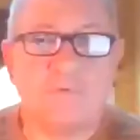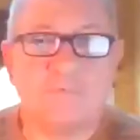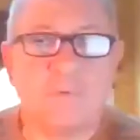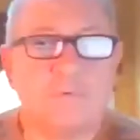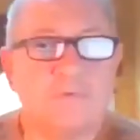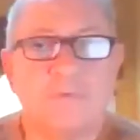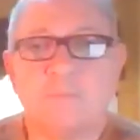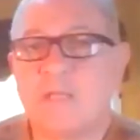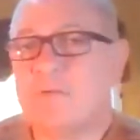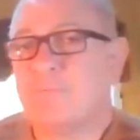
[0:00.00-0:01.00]
a
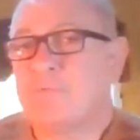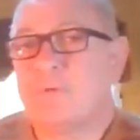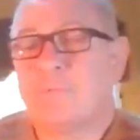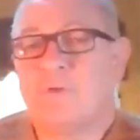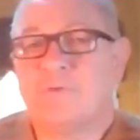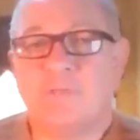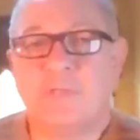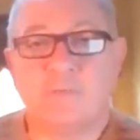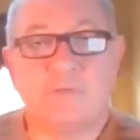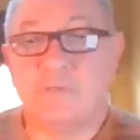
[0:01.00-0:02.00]
troublesome lot for some reason
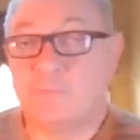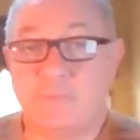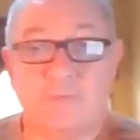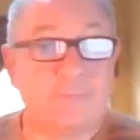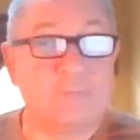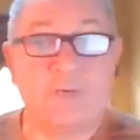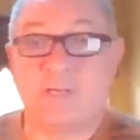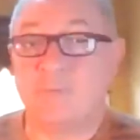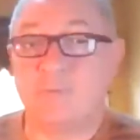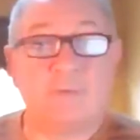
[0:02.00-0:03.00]
that we just want to
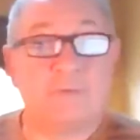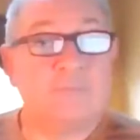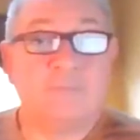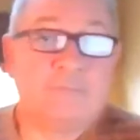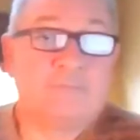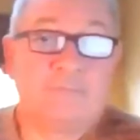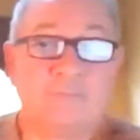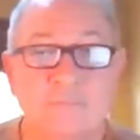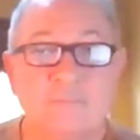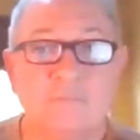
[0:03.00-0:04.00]
get rid of,
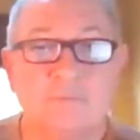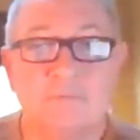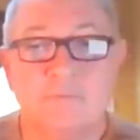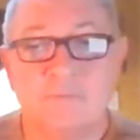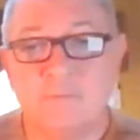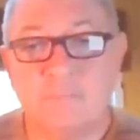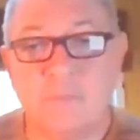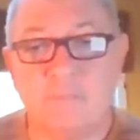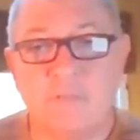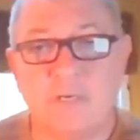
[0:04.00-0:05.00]

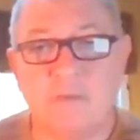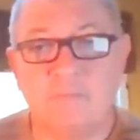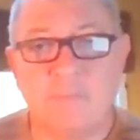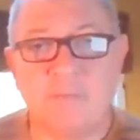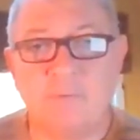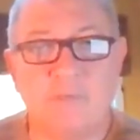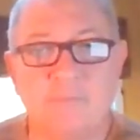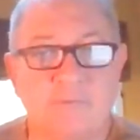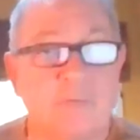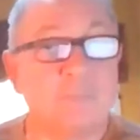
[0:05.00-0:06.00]
maybe
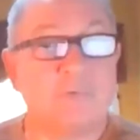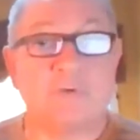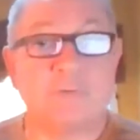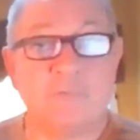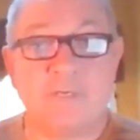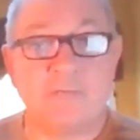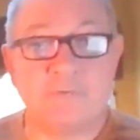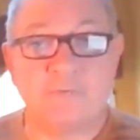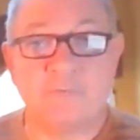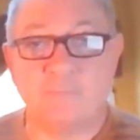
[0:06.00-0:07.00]
in some
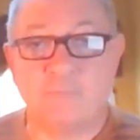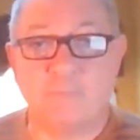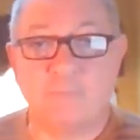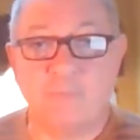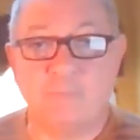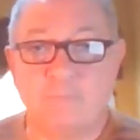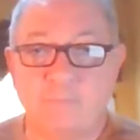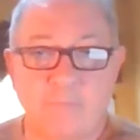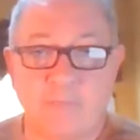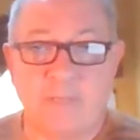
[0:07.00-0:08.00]
circumstances, it would be
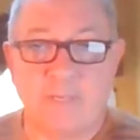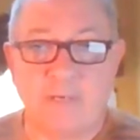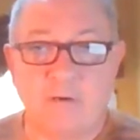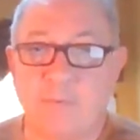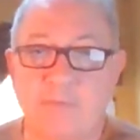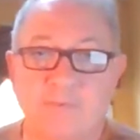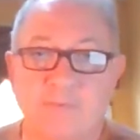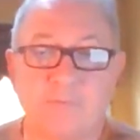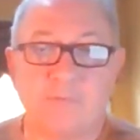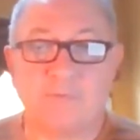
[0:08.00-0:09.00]
in our best
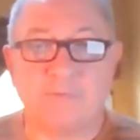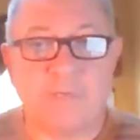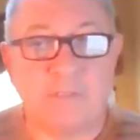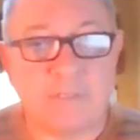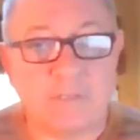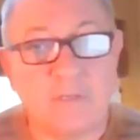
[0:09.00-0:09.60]
interest to sell at a